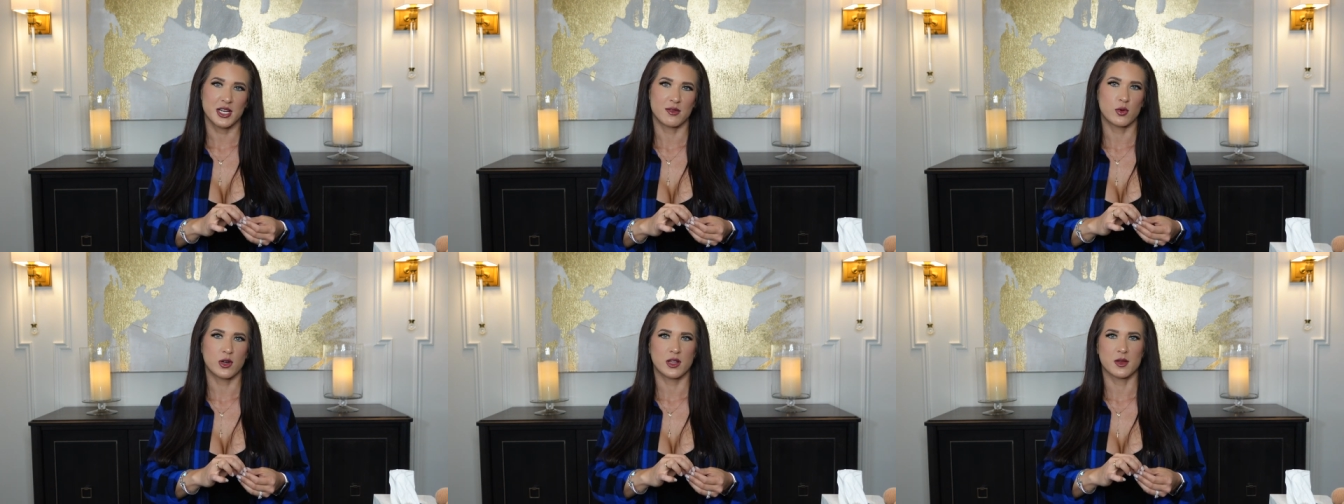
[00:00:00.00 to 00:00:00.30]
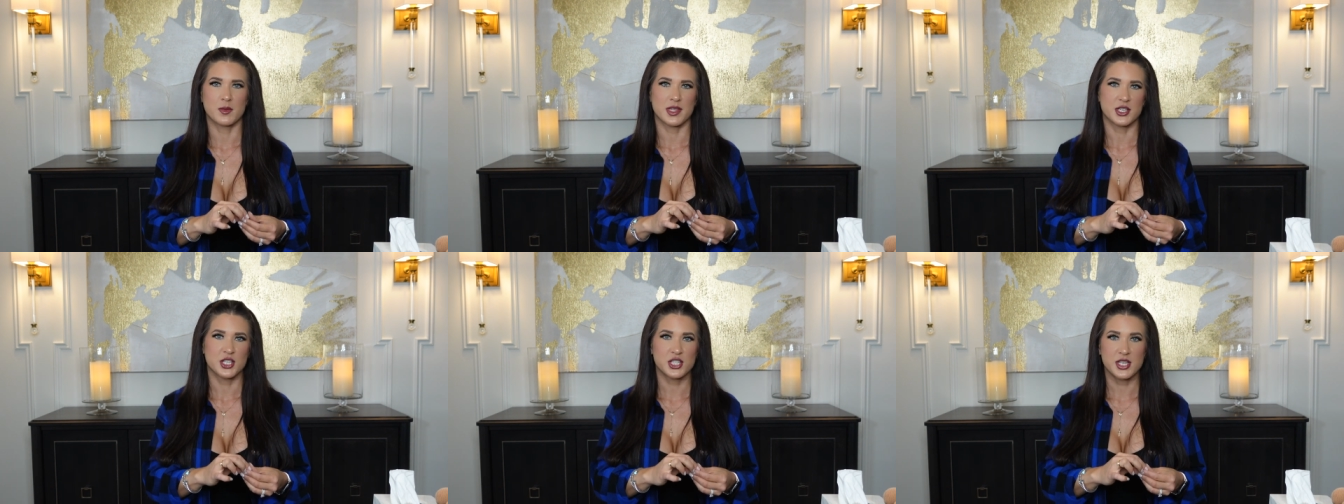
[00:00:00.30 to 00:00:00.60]
I've worn
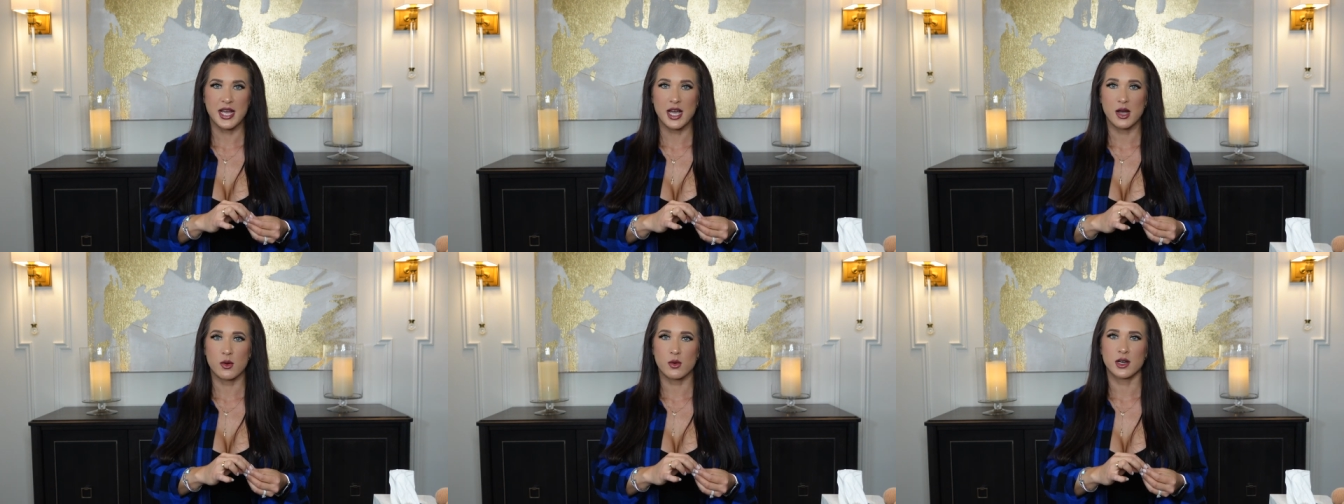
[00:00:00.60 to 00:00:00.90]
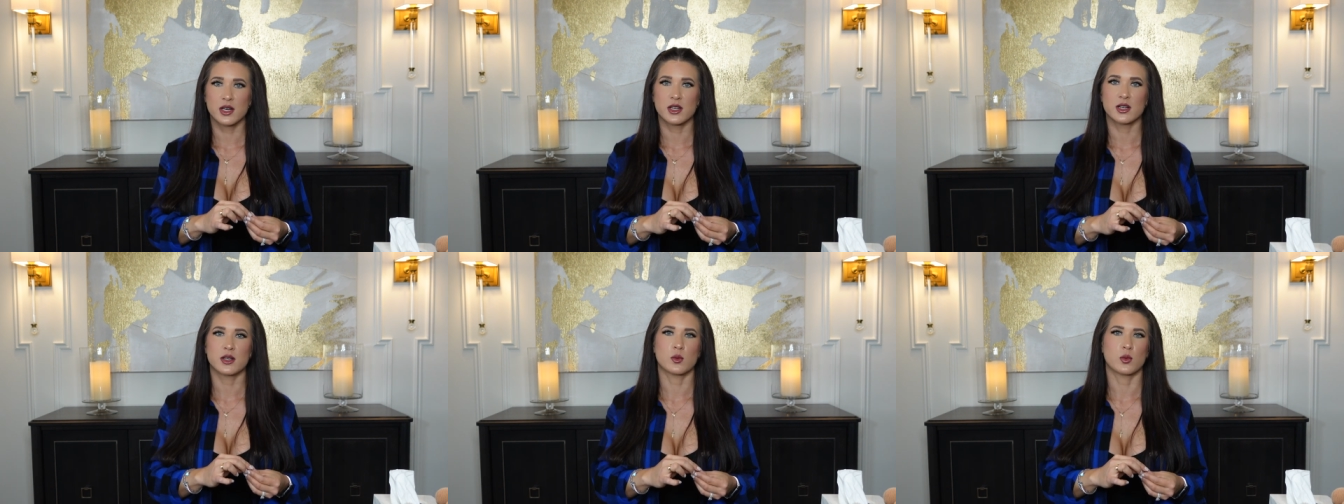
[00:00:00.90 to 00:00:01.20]
them in the
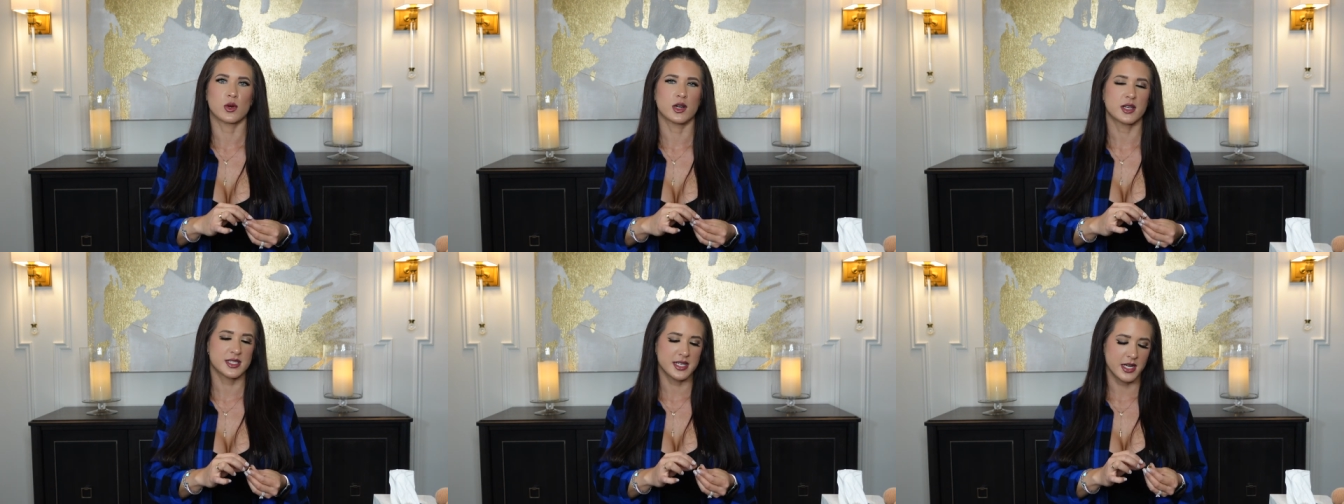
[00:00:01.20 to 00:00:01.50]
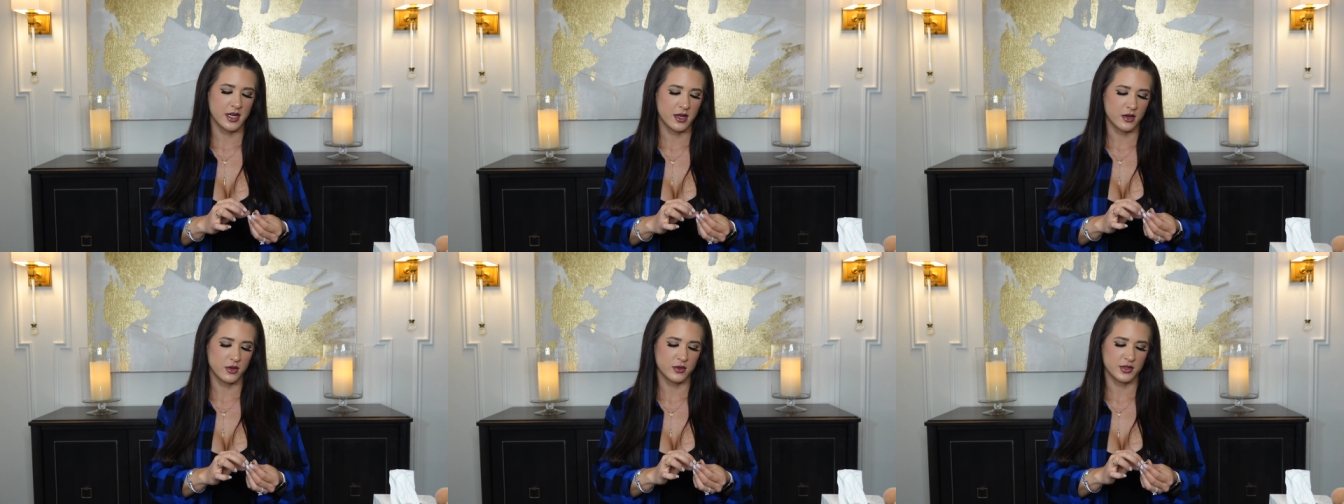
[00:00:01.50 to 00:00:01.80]
shower, worked
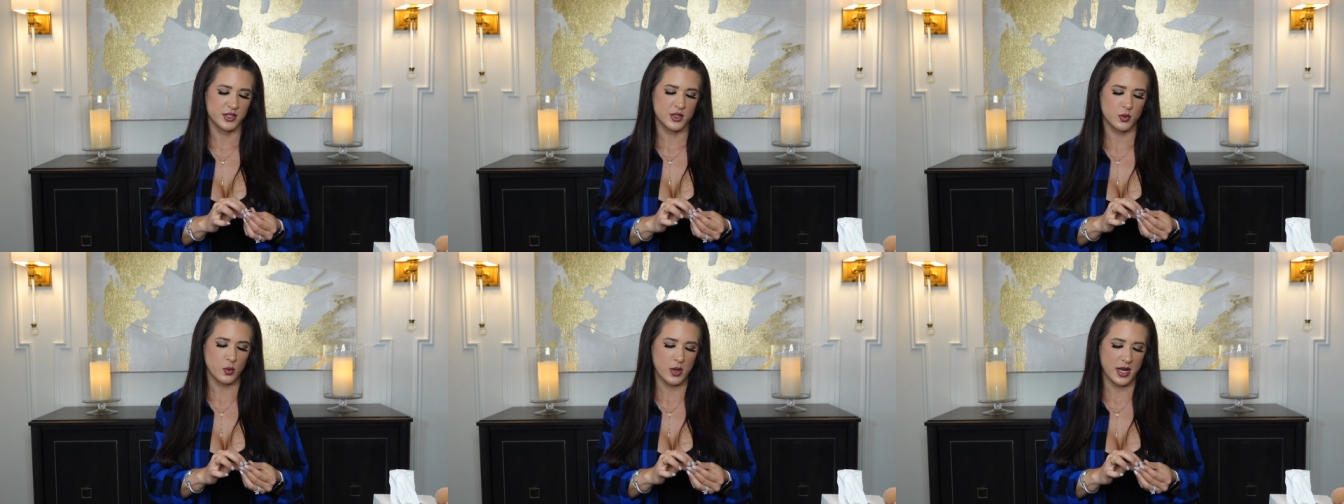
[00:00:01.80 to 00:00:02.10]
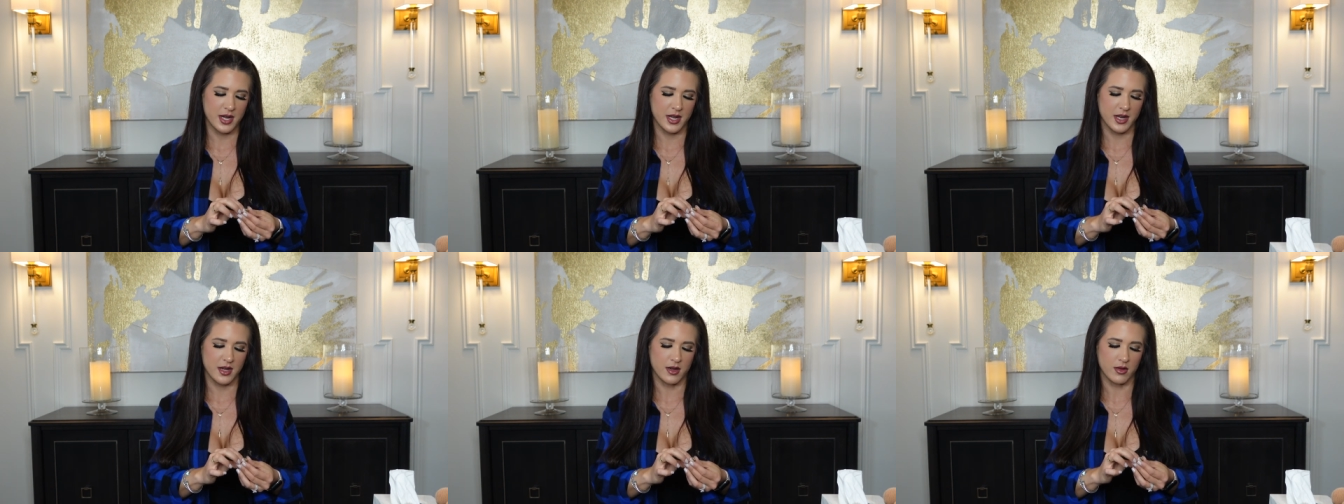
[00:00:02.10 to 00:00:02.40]
out,
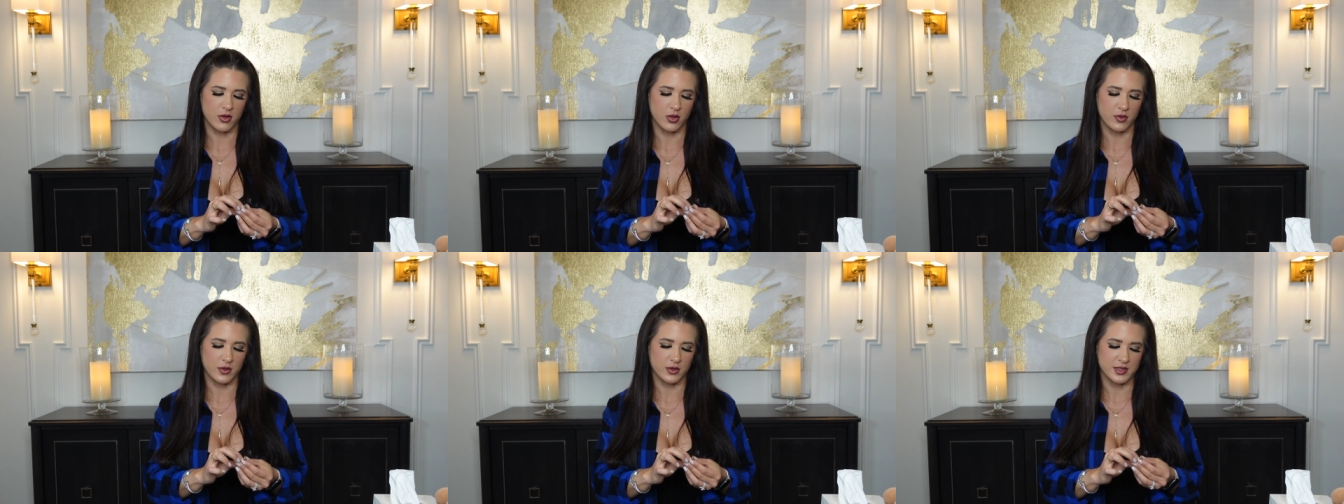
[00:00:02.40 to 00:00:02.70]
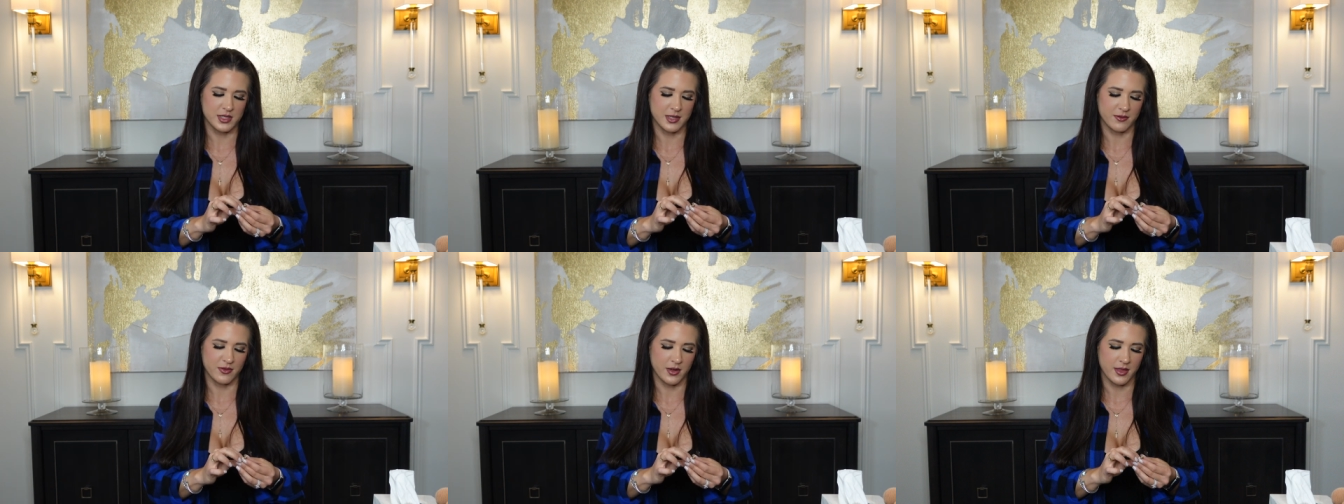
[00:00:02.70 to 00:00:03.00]
sweated, all
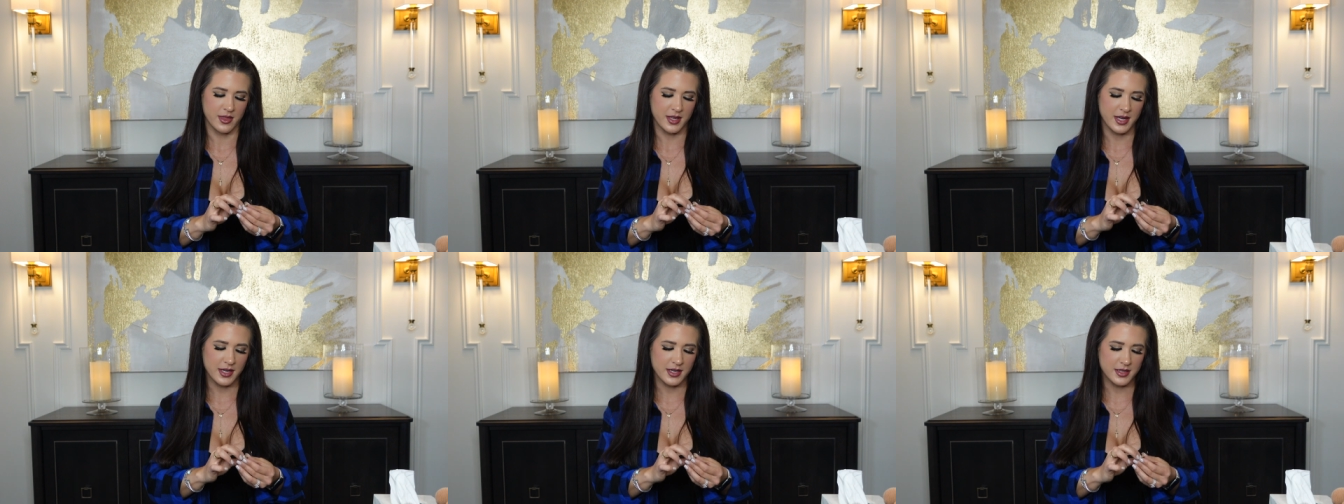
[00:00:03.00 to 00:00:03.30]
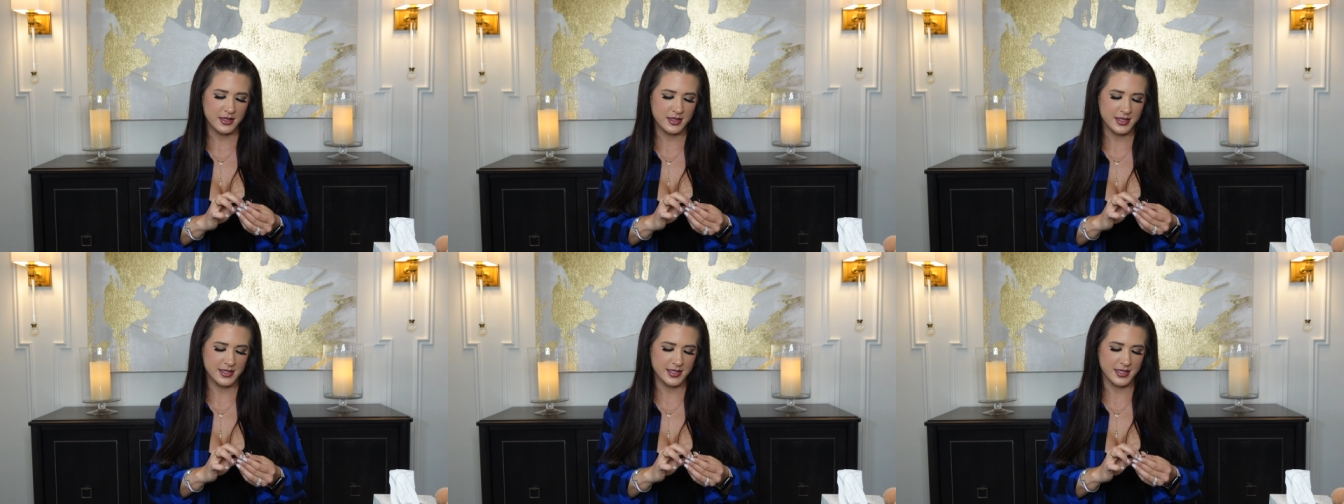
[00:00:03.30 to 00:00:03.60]
those different
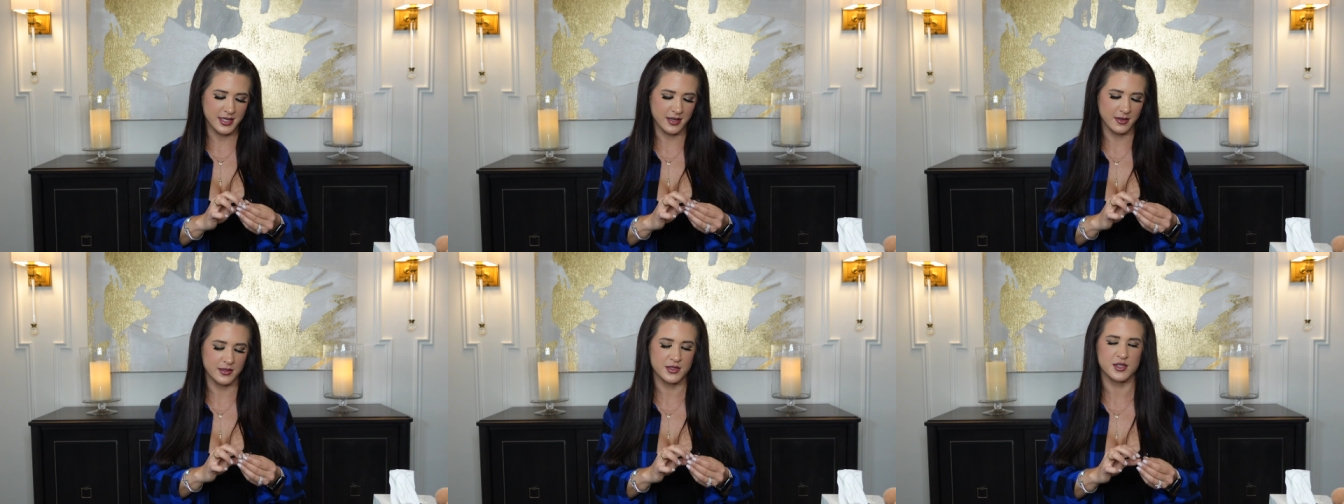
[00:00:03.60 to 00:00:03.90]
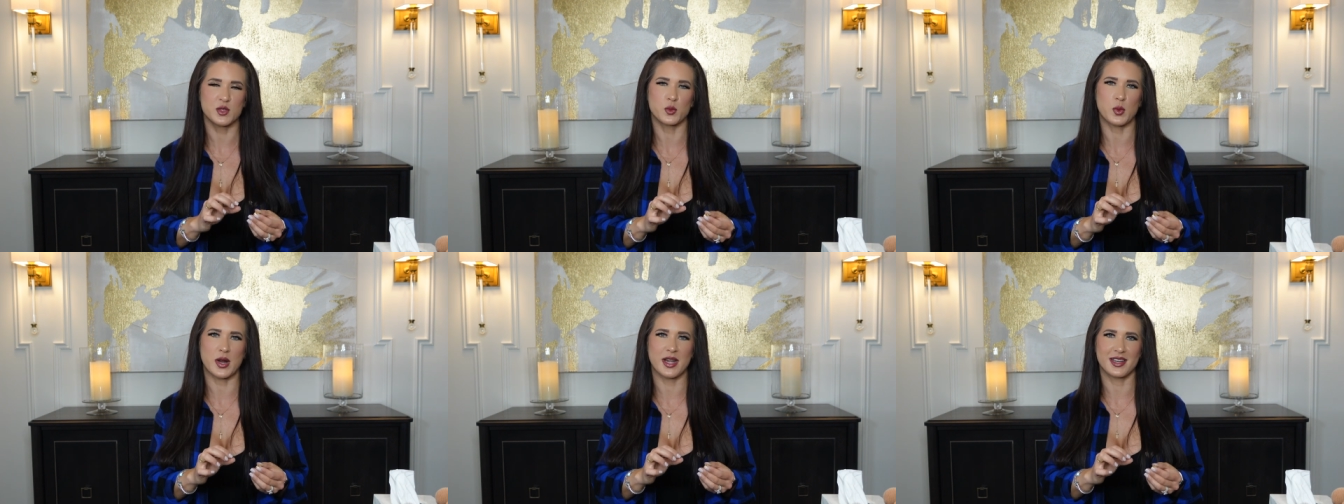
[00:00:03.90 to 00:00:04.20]
things.
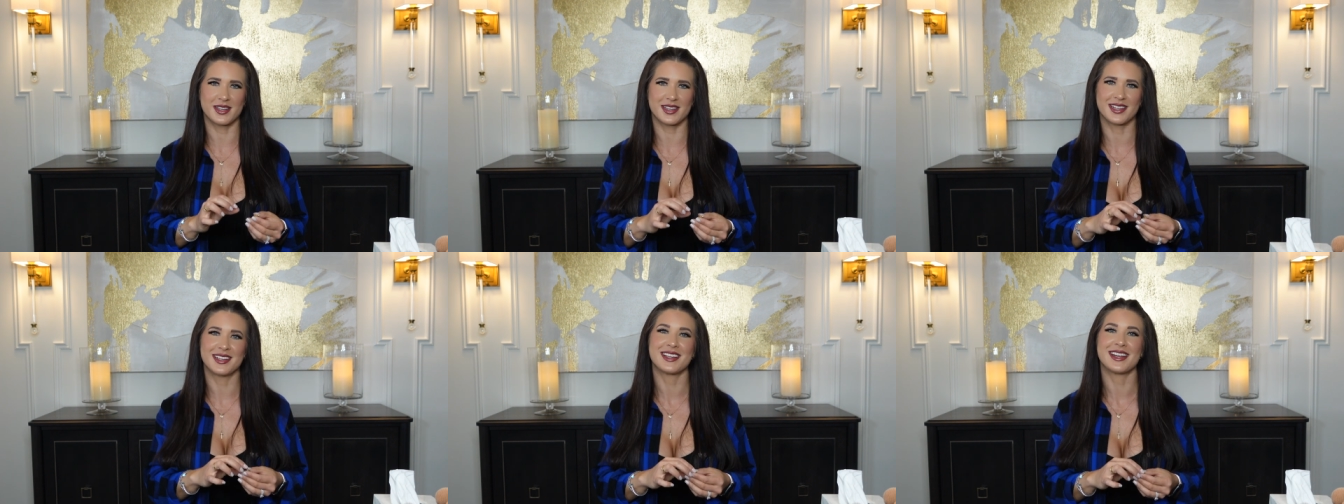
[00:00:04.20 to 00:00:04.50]
Sweated.